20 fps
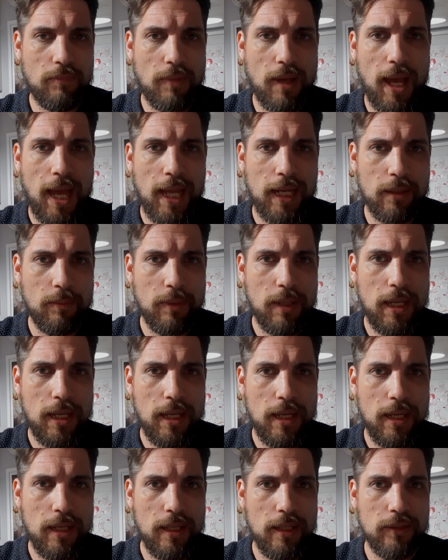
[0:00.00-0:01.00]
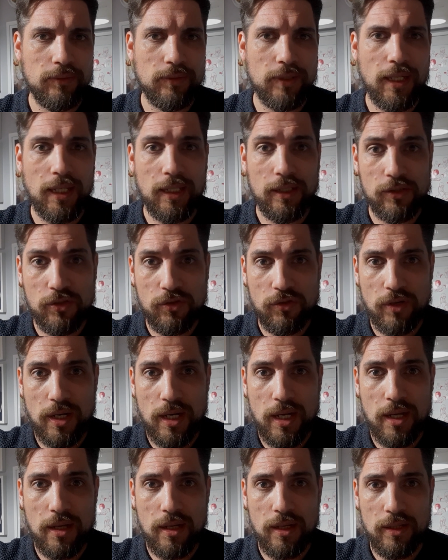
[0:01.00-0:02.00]
animators,
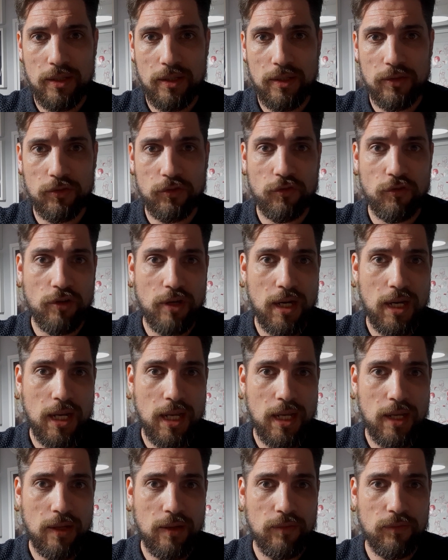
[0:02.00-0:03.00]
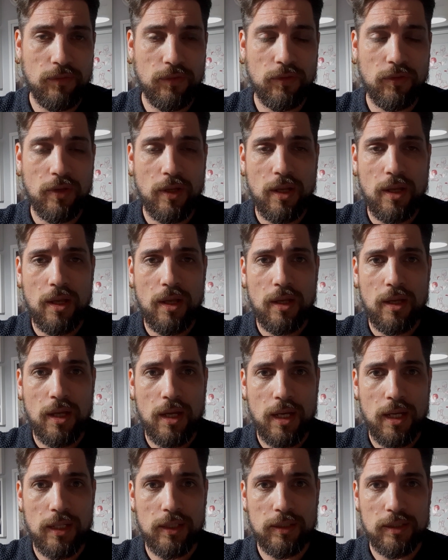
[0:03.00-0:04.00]
illustrators, creatives,
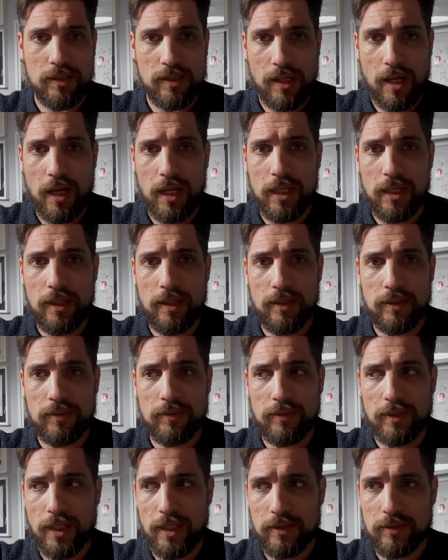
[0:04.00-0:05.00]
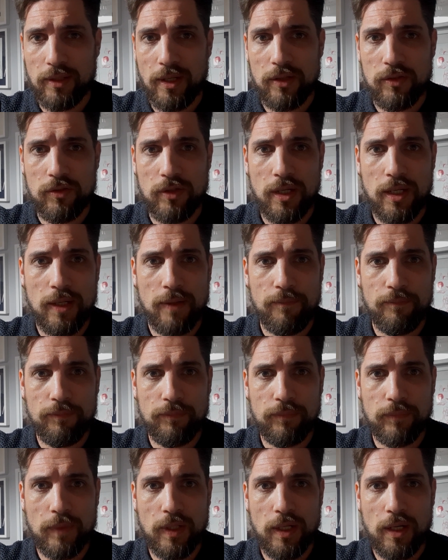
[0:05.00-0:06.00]
uh, designers, et cetera,
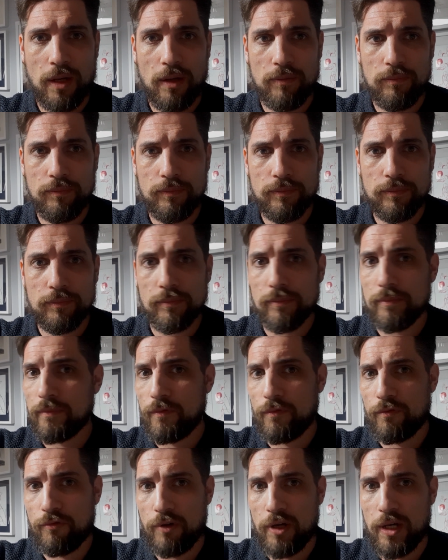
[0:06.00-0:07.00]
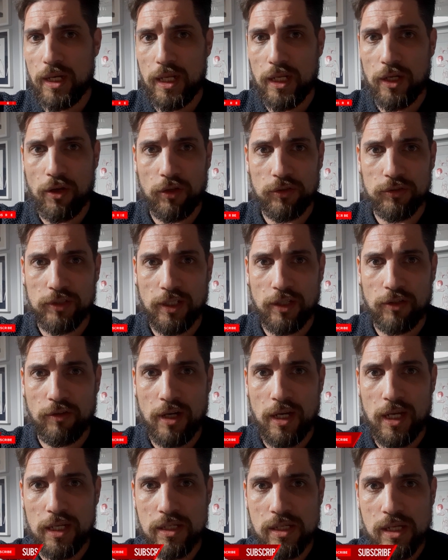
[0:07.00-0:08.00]
you know, three D content
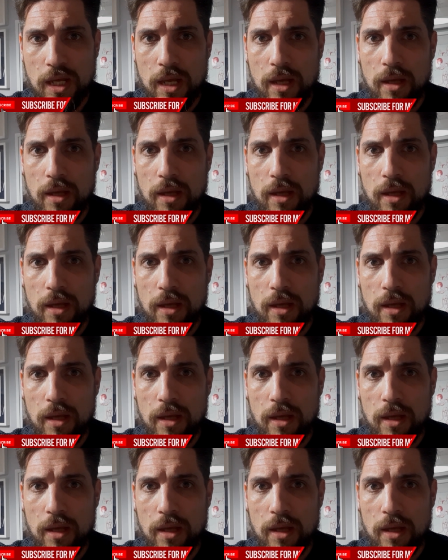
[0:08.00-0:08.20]
creators,